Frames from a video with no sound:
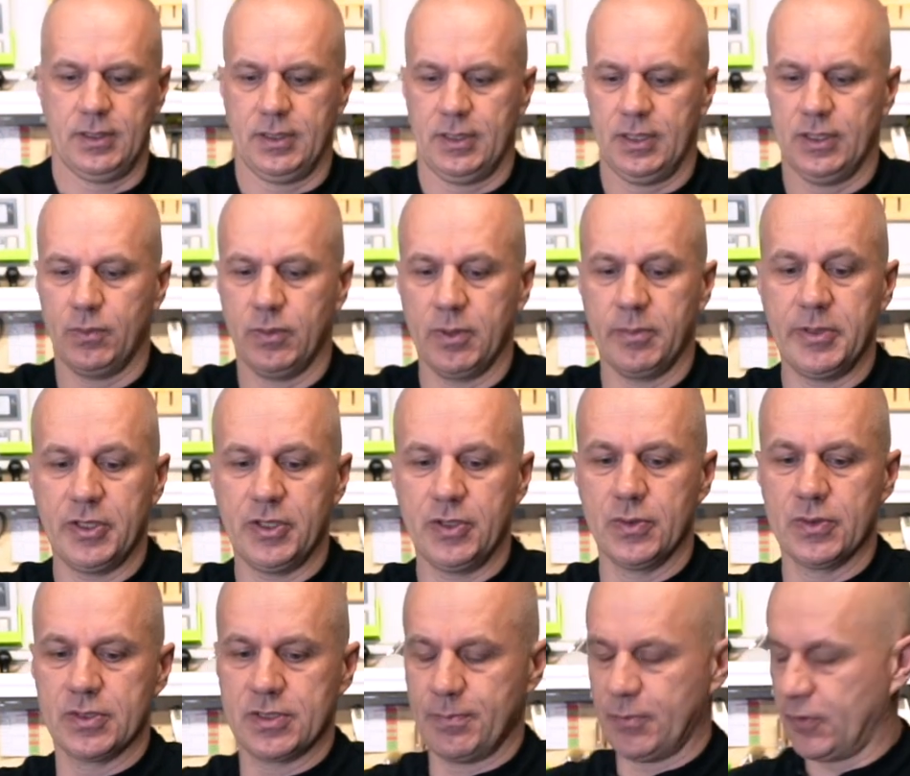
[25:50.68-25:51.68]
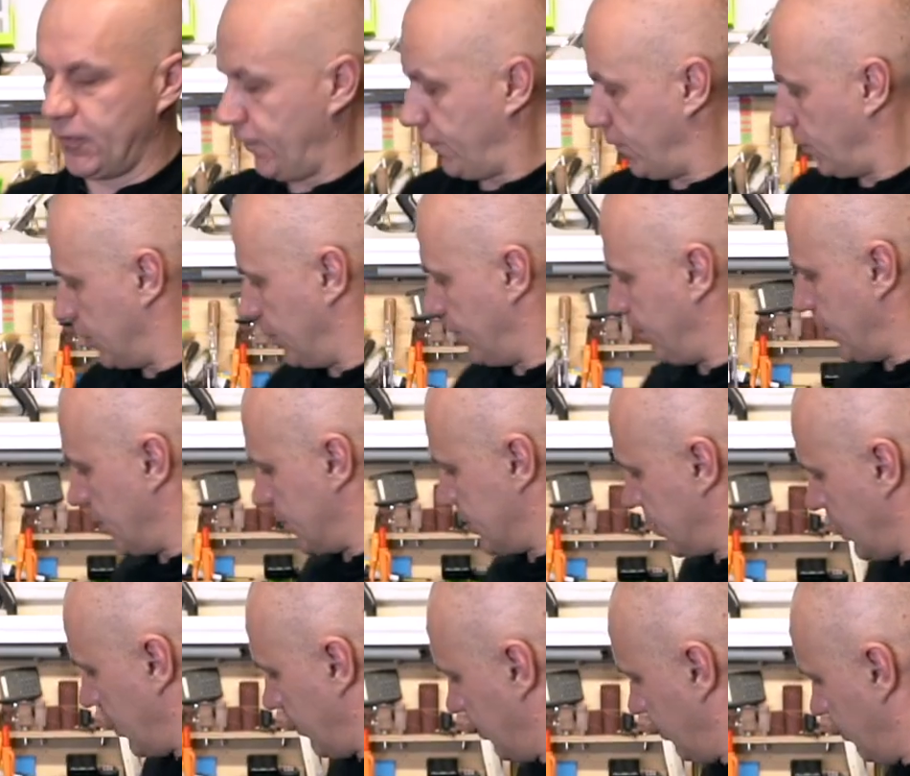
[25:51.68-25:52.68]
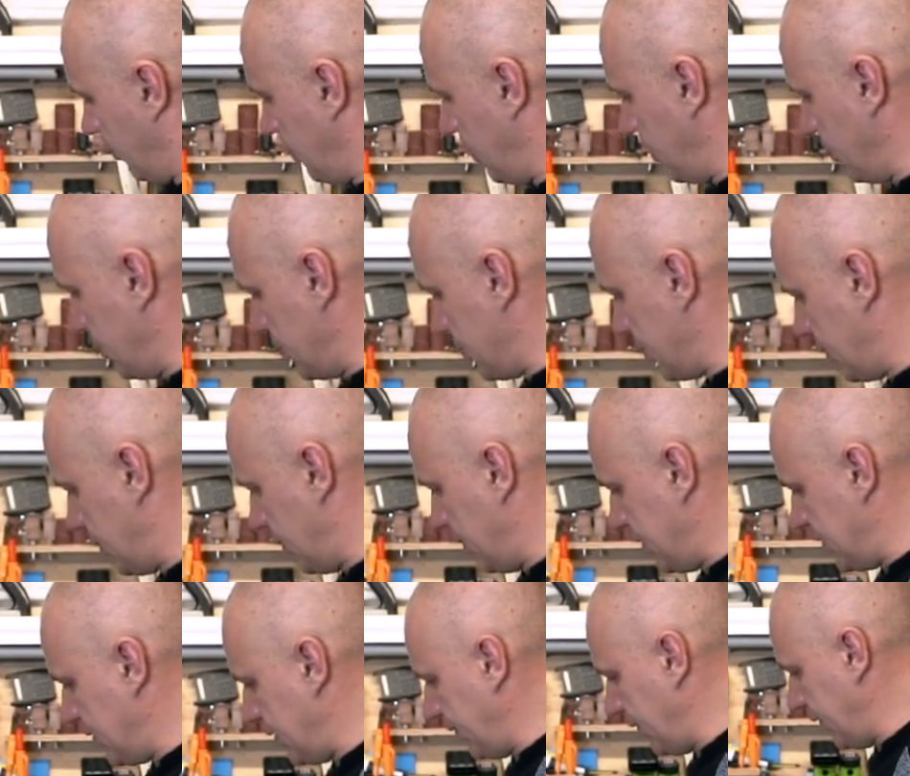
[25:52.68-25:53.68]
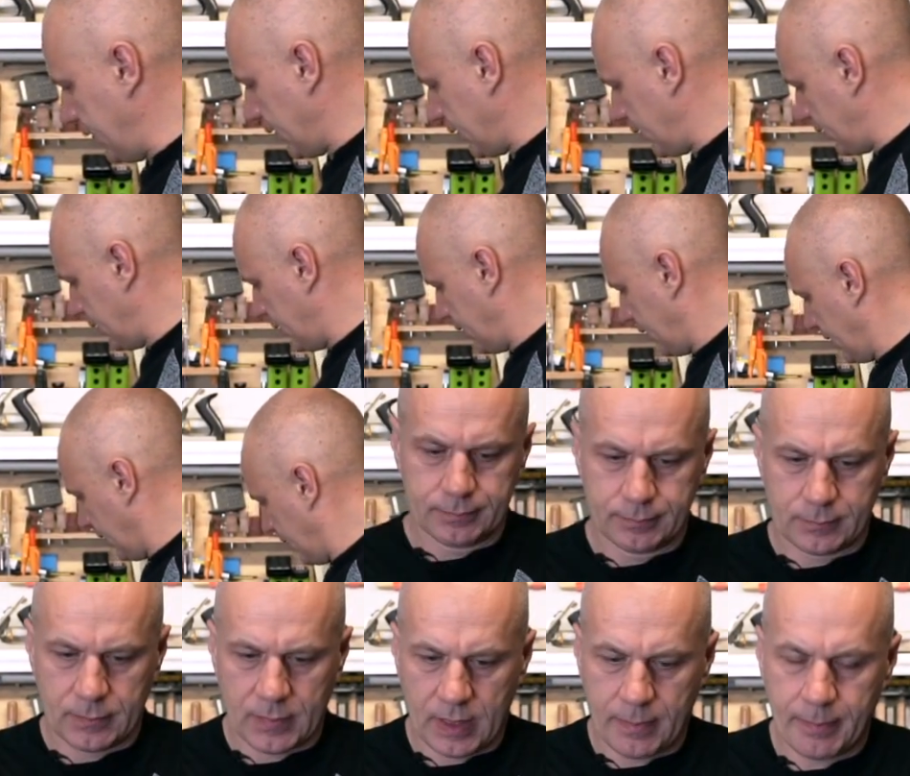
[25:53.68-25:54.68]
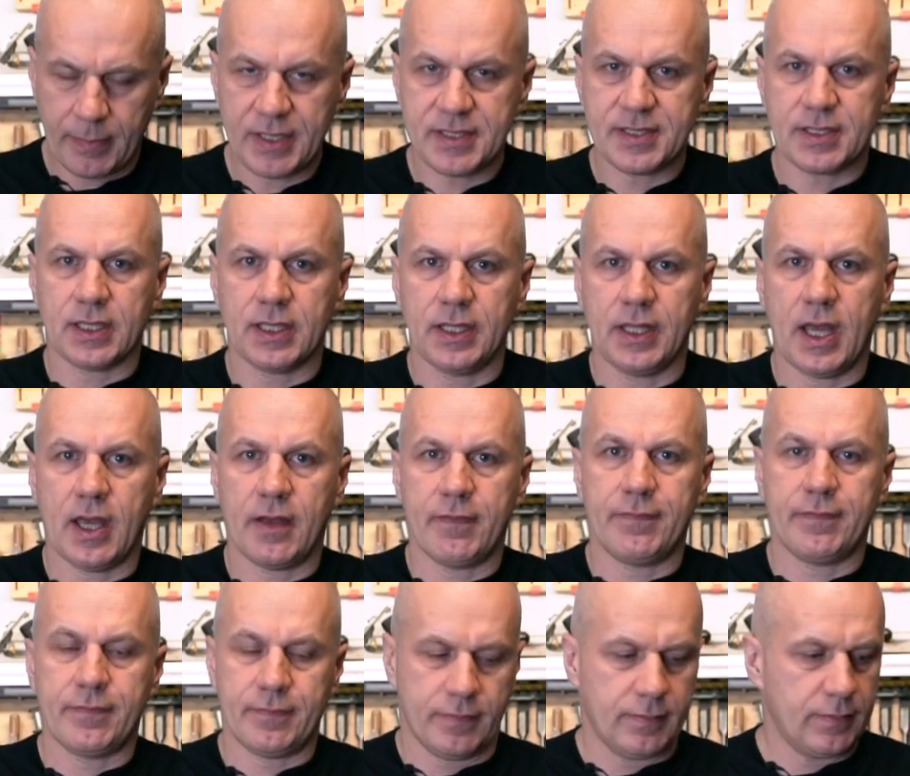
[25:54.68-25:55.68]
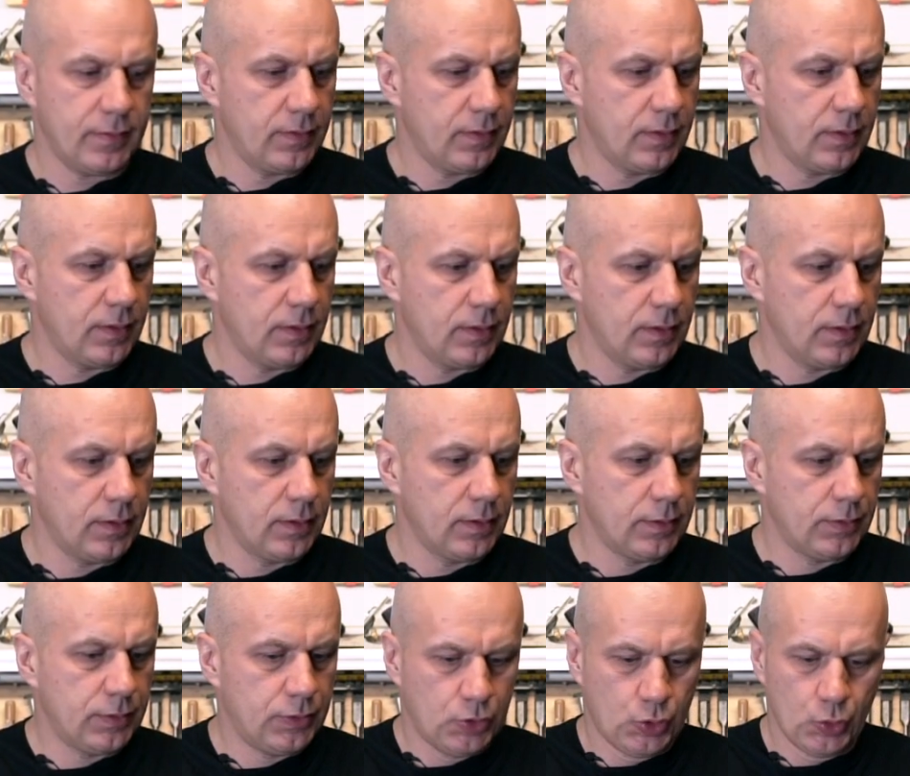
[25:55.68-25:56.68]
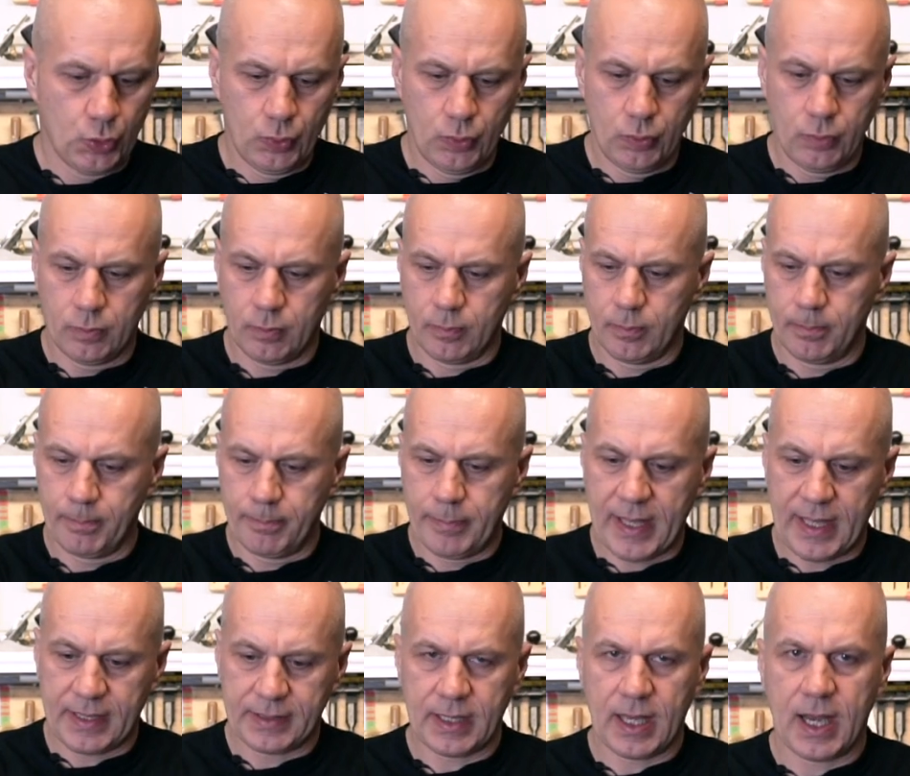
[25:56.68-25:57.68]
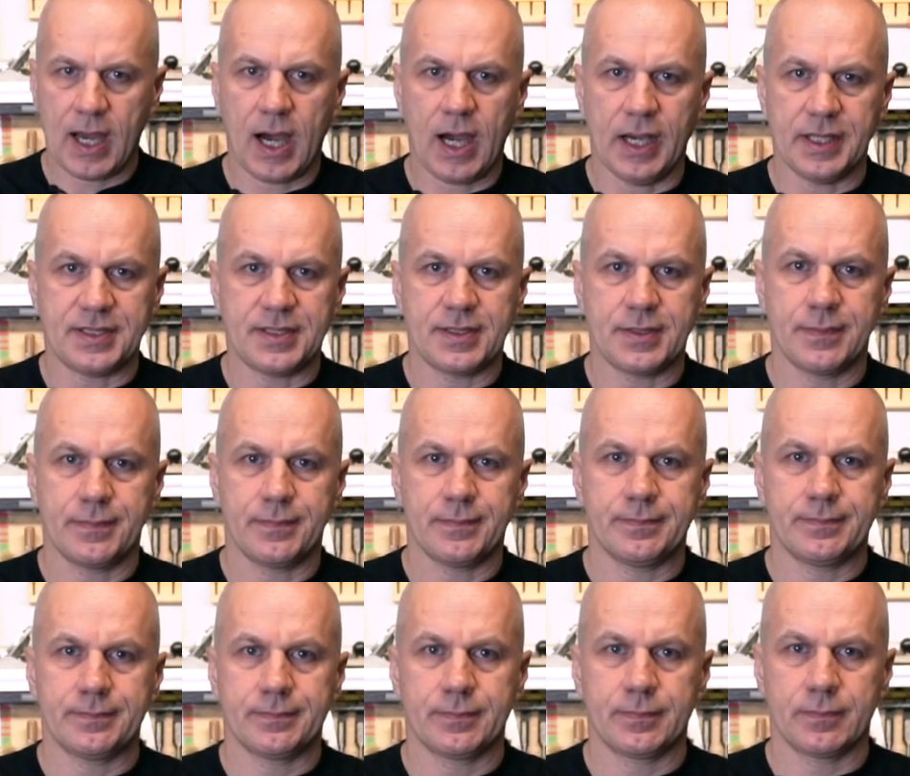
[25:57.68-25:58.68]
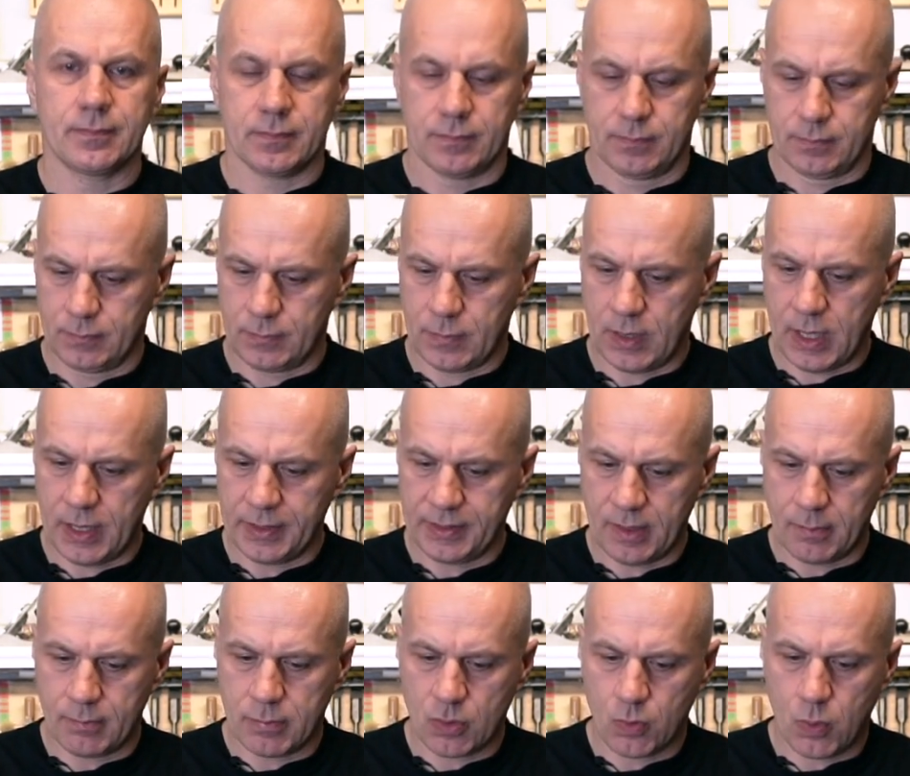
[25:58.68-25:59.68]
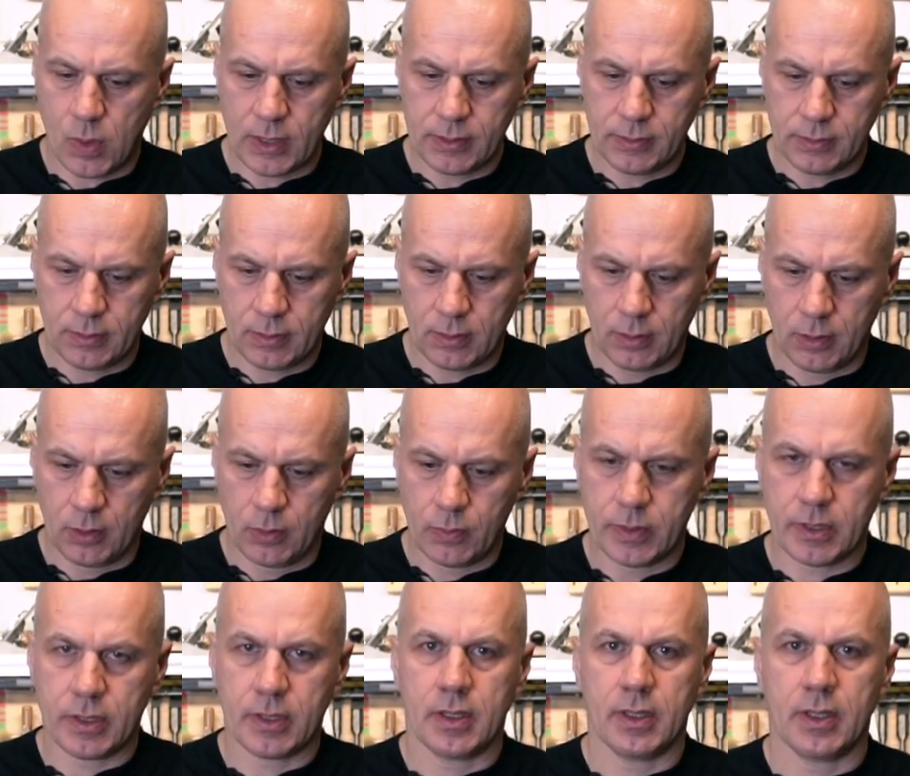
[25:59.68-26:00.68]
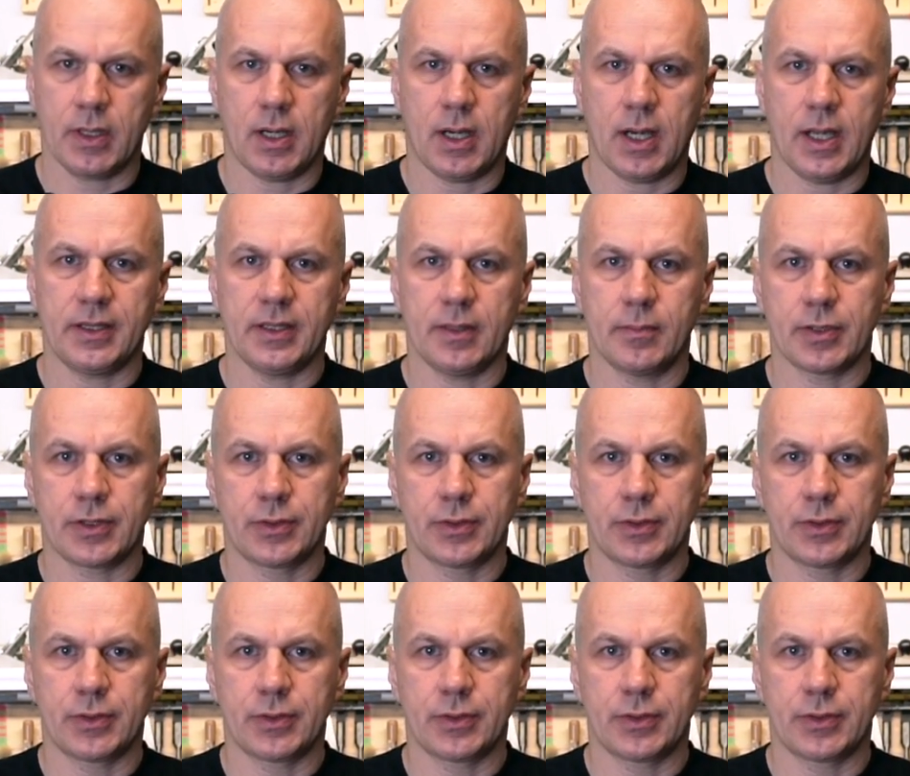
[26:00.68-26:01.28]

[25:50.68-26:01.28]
it will be used for the first time, it will be used this evening. I basically have two bed heights. Height number 1 lower, height number